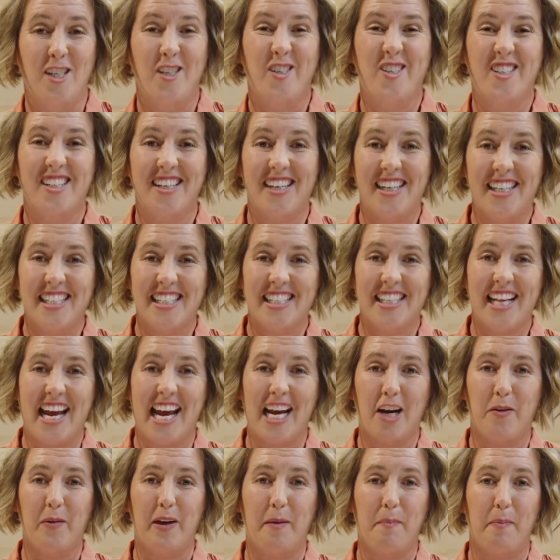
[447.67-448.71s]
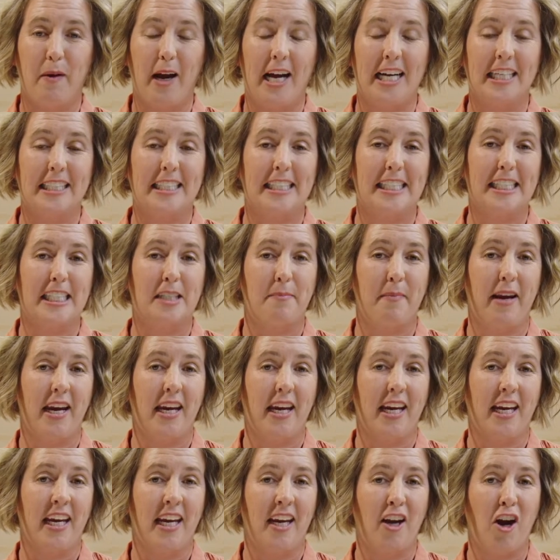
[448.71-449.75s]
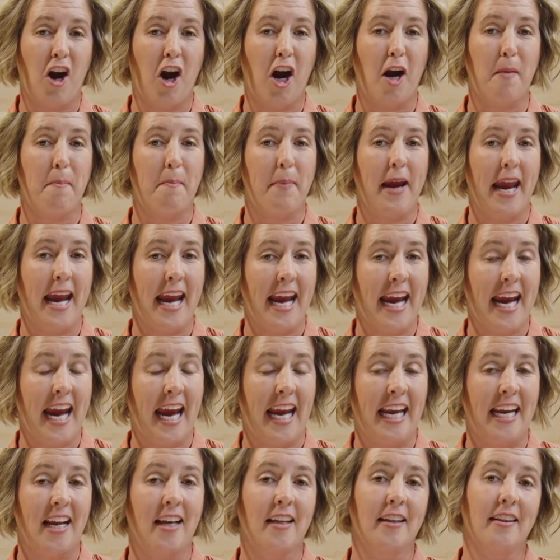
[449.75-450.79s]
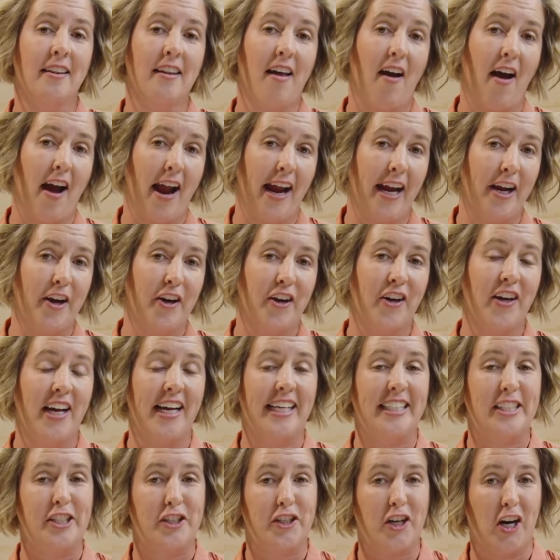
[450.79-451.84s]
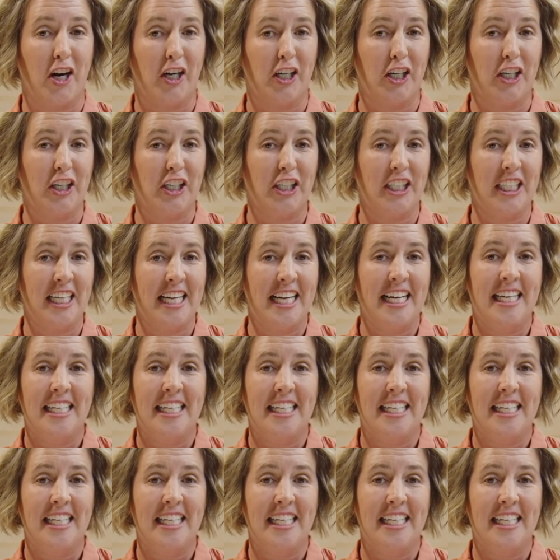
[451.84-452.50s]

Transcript: Just like we practiced making our paint lighter and darker,